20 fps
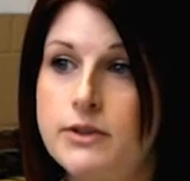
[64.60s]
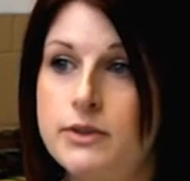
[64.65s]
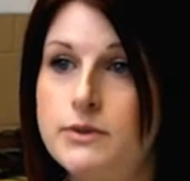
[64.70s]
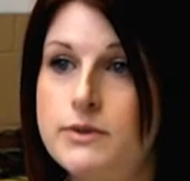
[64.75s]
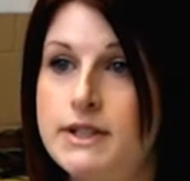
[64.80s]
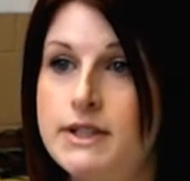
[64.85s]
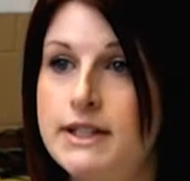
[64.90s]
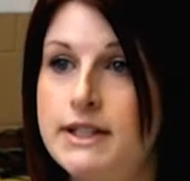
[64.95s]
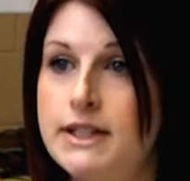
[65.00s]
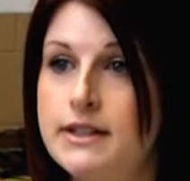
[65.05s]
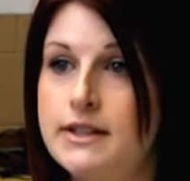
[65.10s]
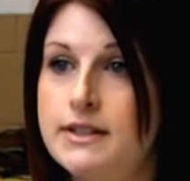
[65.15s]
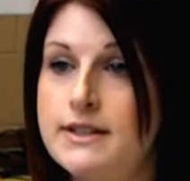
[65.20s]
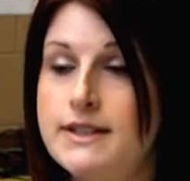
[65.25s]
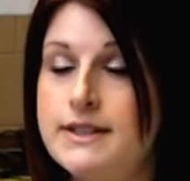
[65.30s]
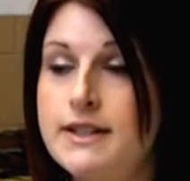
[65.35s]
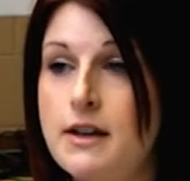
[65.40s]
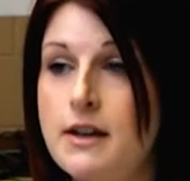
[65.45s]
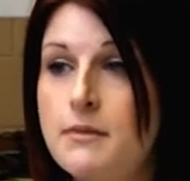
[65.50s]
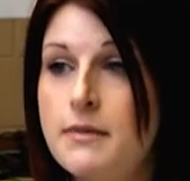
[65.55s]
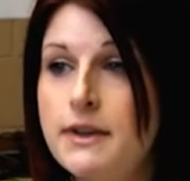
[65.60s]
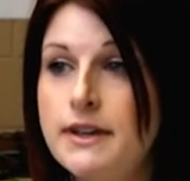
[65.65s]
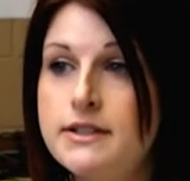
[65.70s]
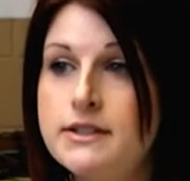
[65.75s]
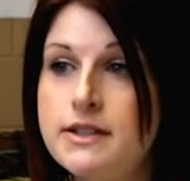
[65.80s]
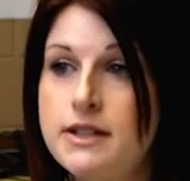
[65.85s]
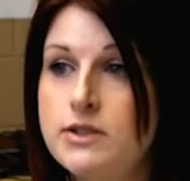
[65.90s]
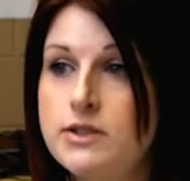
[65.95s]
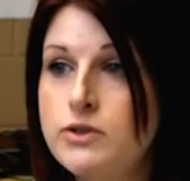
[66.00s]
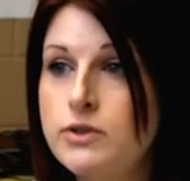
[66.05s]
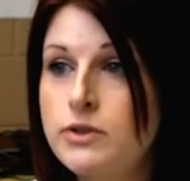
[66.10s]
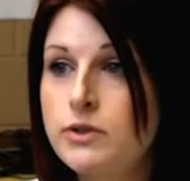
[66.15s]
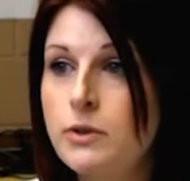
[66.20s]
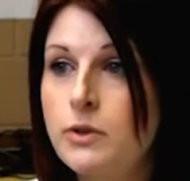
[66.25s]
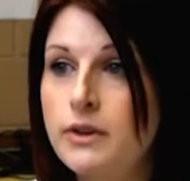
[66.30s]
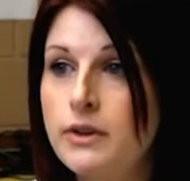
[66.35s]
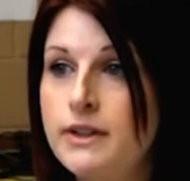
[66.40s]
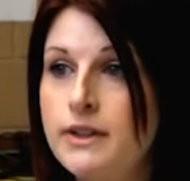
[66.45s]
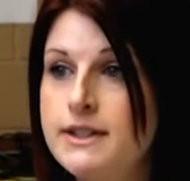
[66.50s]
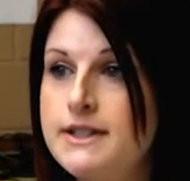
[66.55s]
who did some industrial
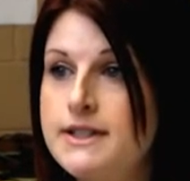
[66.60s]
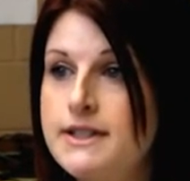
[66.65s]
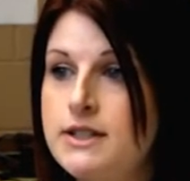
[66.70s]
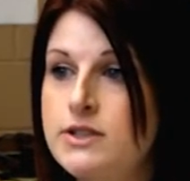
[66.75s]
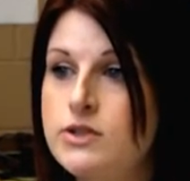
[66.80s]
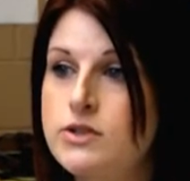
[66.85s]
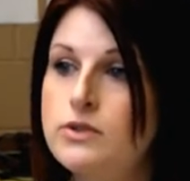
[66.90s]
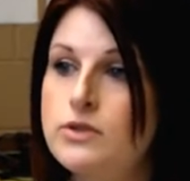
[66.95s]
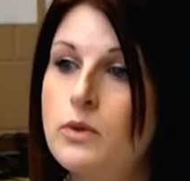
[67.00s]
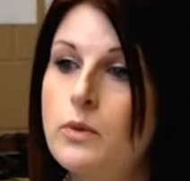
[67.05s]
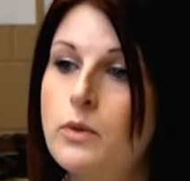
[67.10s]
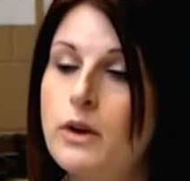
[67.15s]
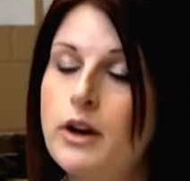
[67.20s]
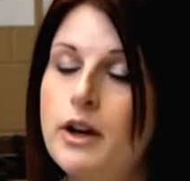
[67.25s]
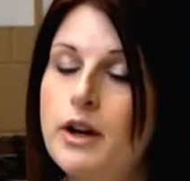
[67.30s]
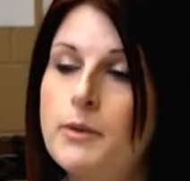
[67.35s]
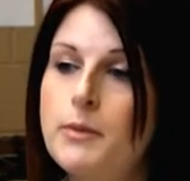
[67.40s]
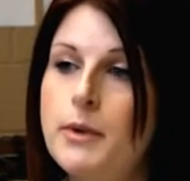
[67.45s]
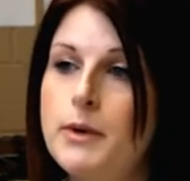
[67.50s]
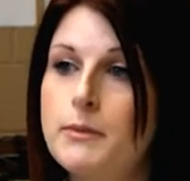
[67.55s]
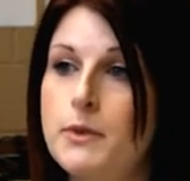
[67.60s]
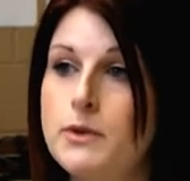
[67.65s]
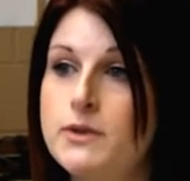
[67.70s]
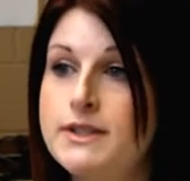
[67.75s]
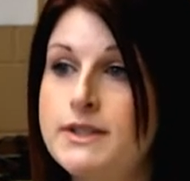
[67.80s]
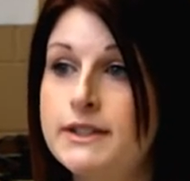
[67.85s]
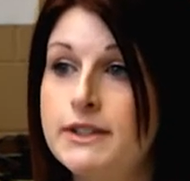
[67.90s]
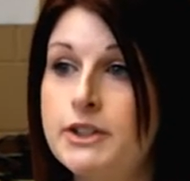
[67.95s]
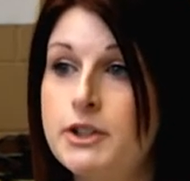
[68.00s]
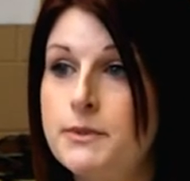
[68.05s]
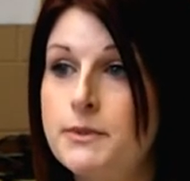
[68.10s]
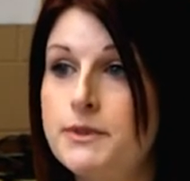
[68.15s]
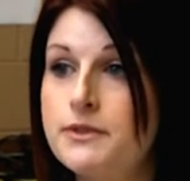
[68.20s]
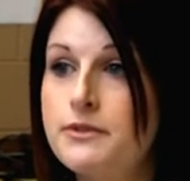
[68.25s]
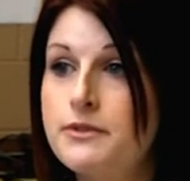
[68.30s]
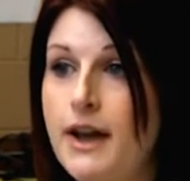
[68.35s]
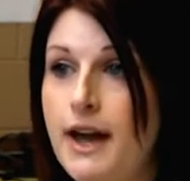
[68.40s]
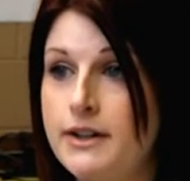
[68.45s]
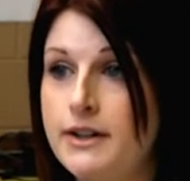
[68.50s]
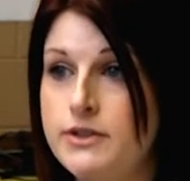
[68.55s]
organizational work, but mostly human
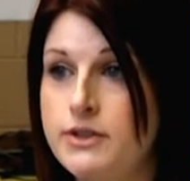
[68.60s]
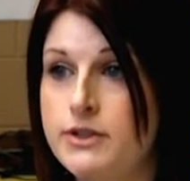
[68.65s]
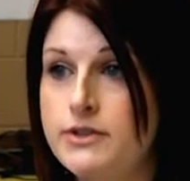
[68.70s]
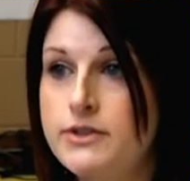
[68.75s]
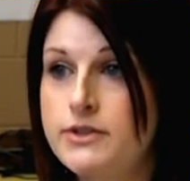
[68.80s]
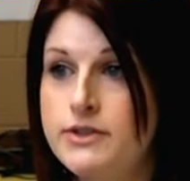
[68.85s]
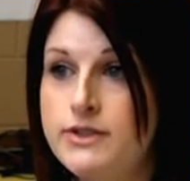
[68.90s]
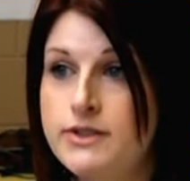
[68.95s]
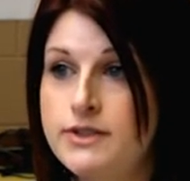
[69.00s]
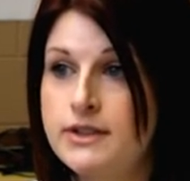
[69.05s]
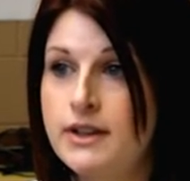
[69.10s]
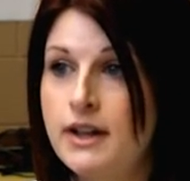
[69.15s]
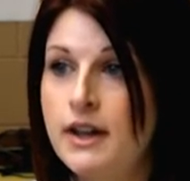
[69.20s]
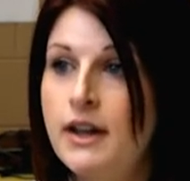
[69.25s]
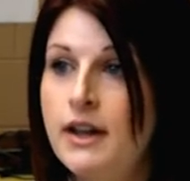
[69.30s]
factors.